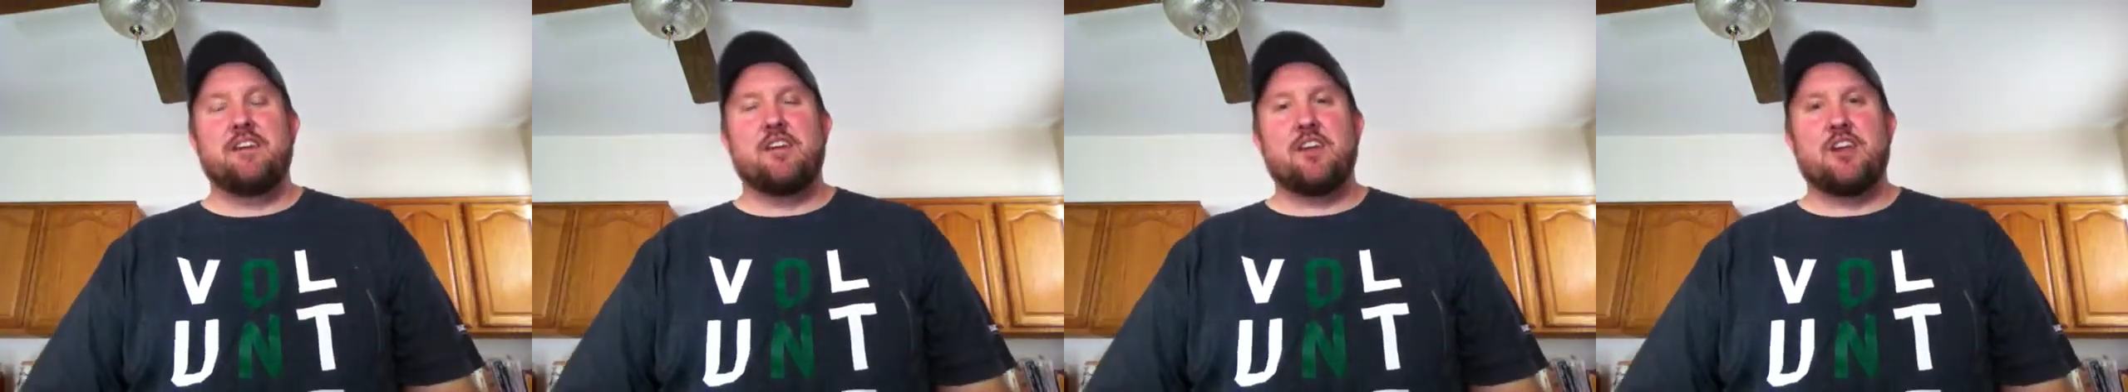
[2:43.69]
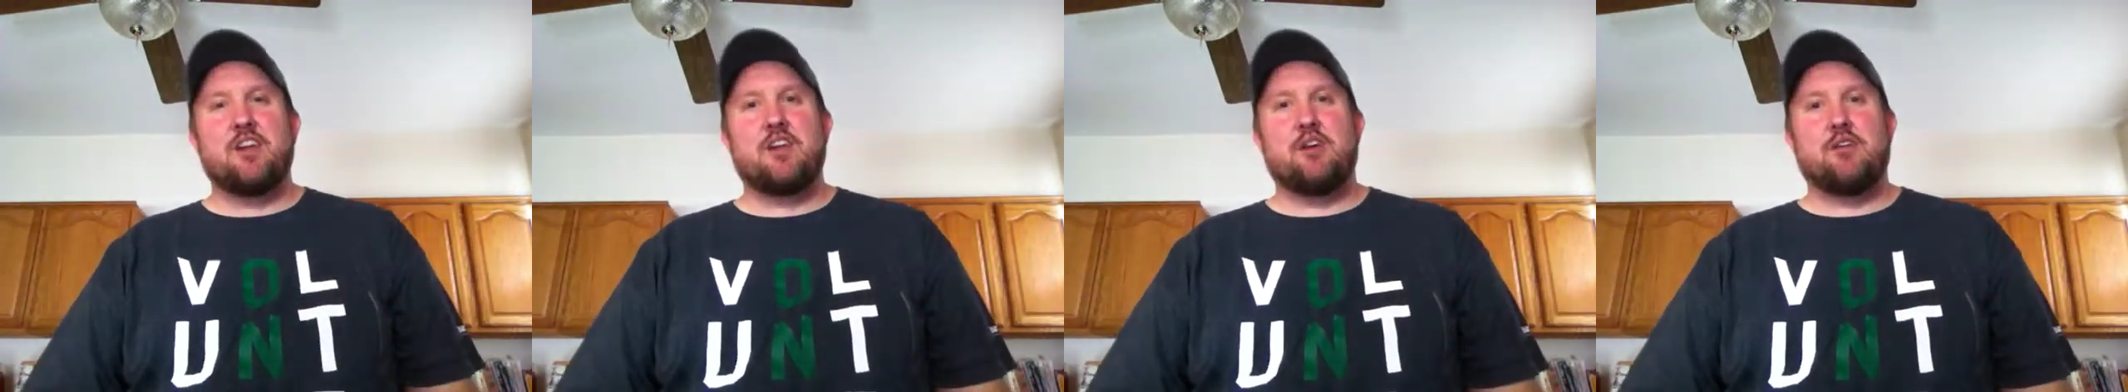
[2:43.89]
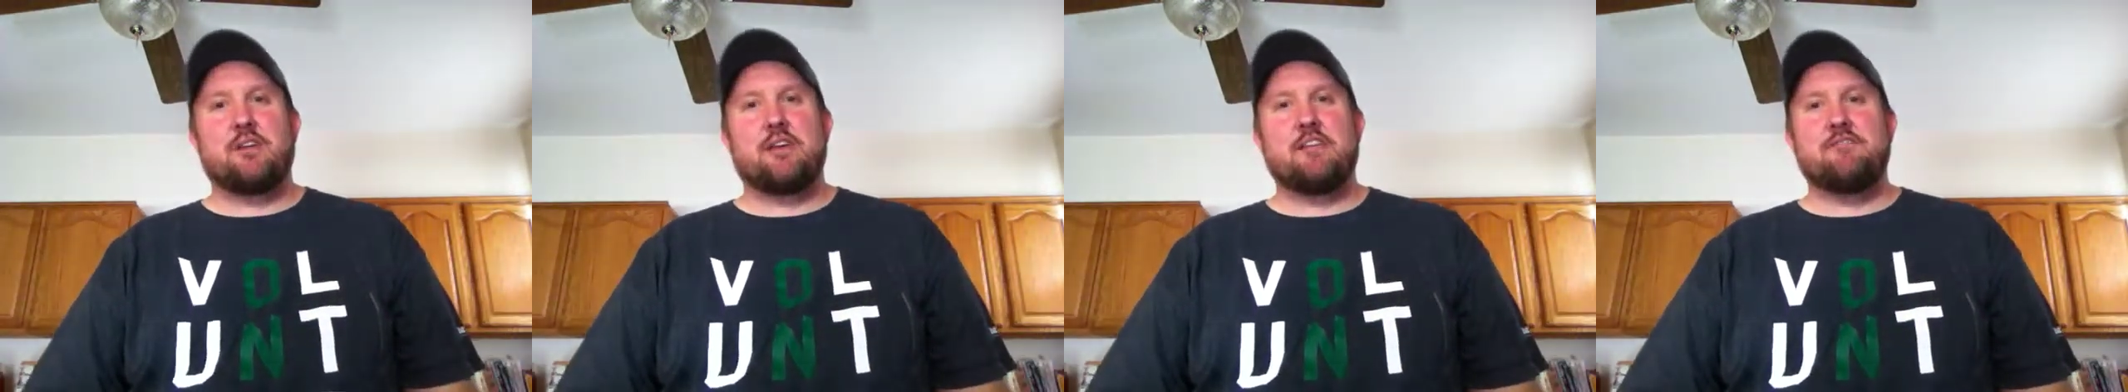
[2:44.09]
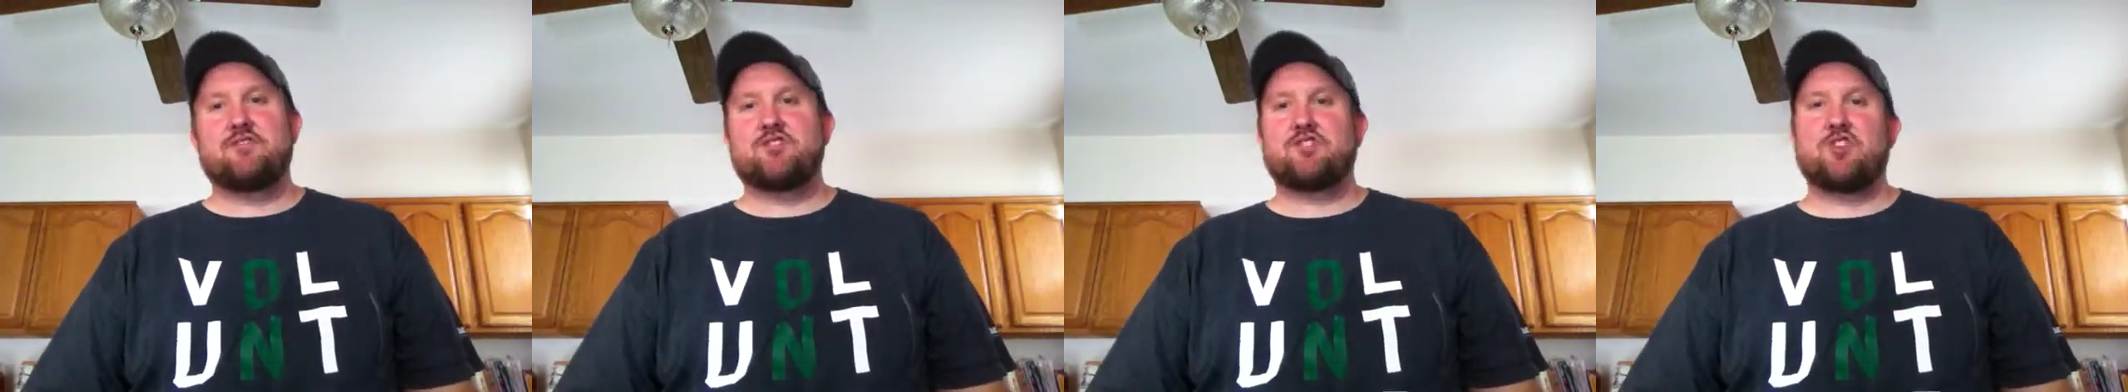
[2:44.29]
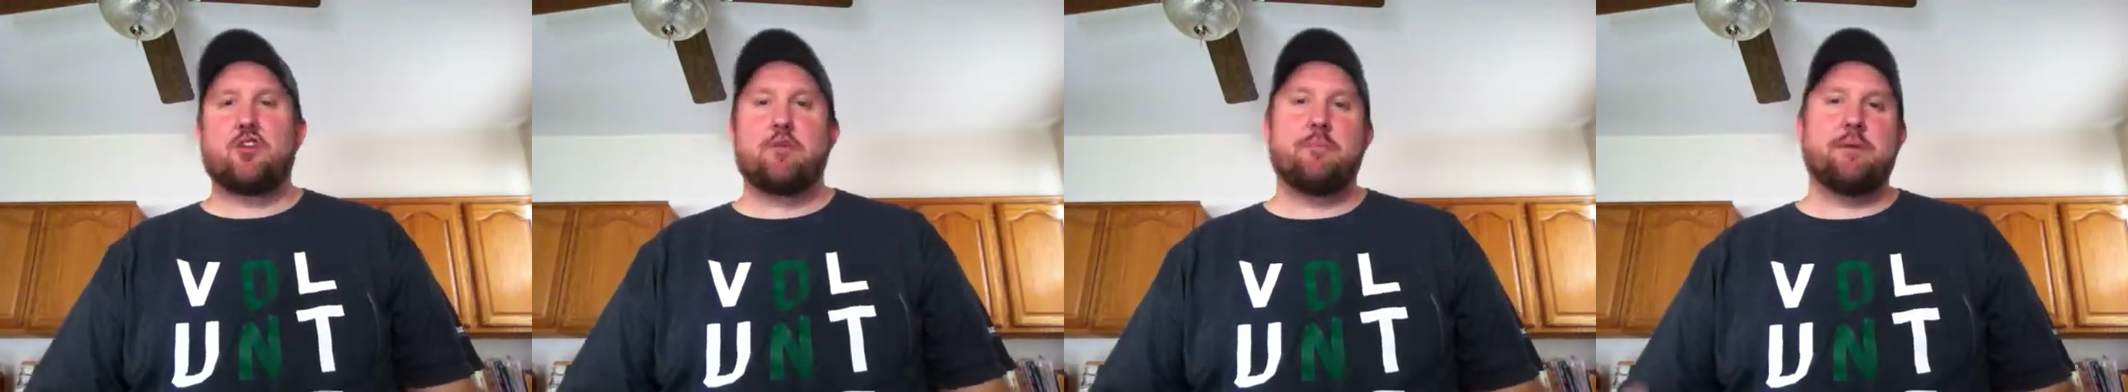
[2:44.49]
give
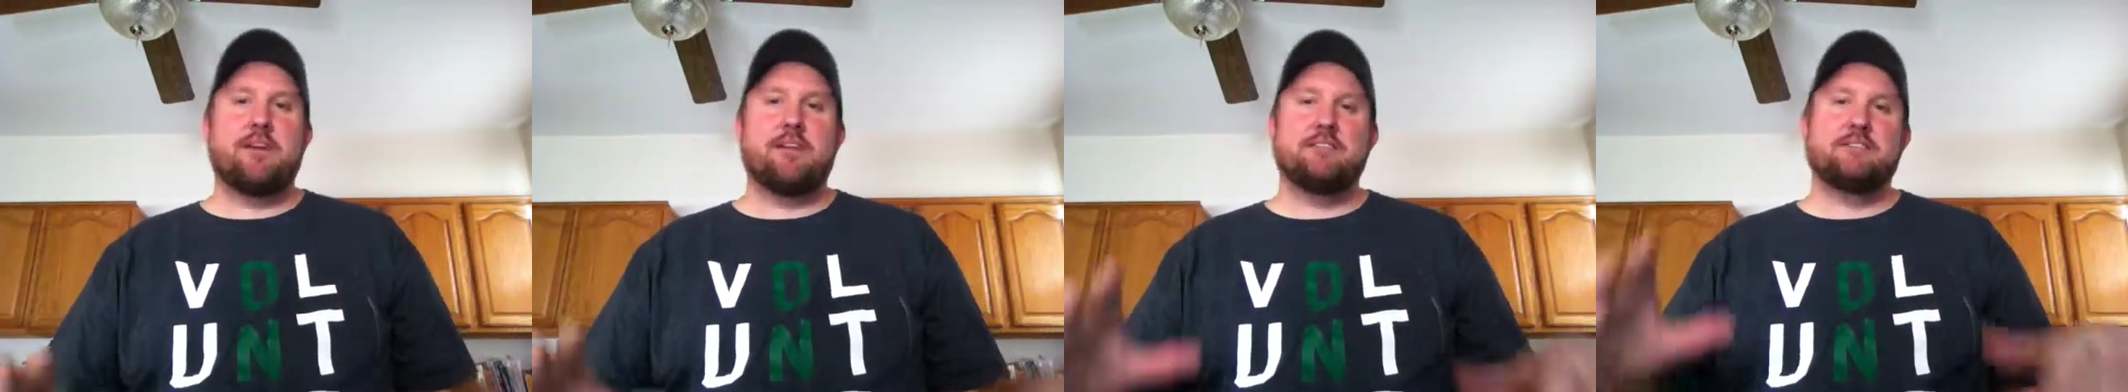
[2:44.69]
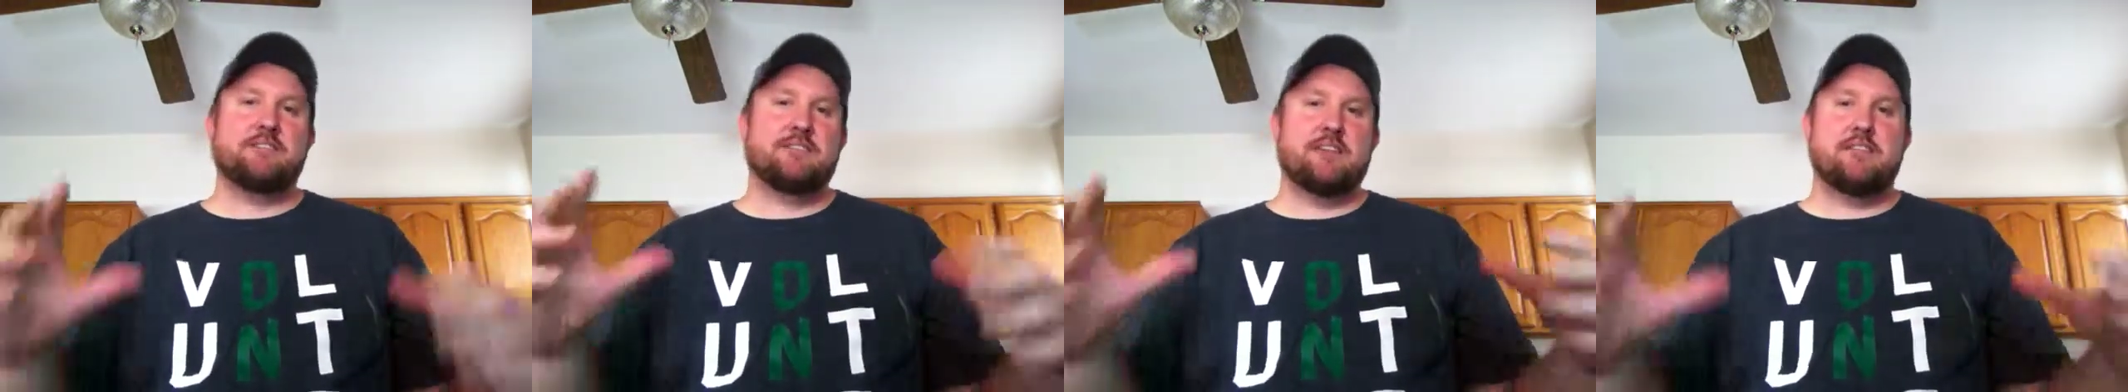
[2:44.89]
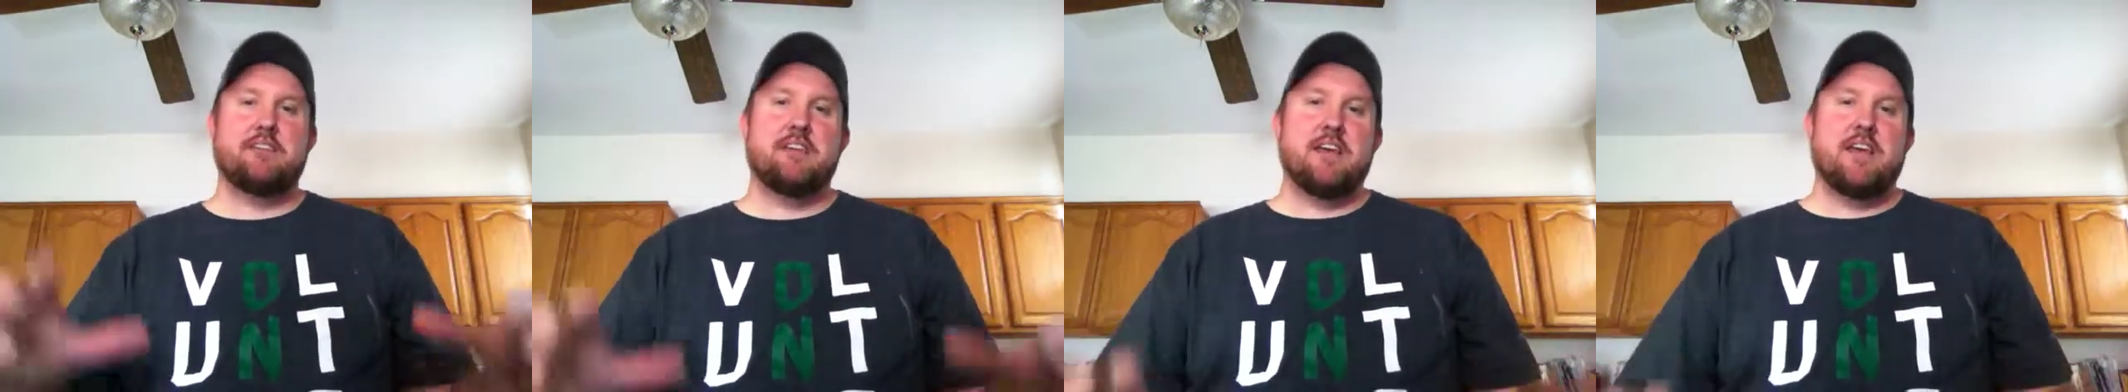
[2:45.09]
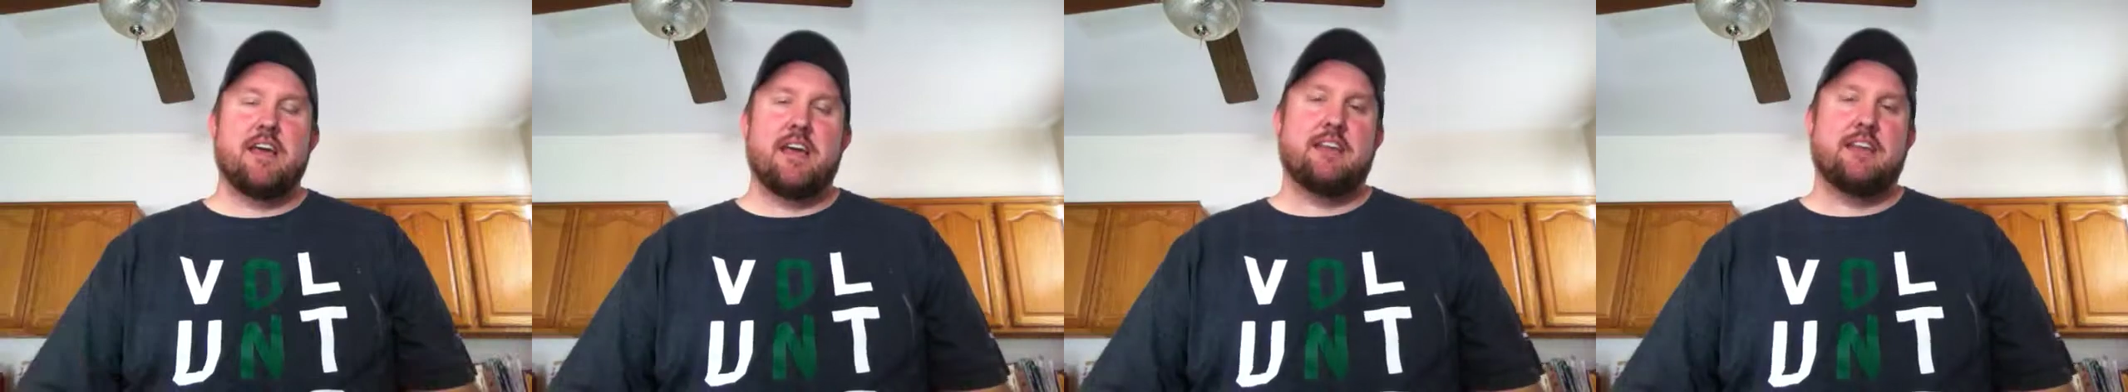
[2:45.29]
sermons and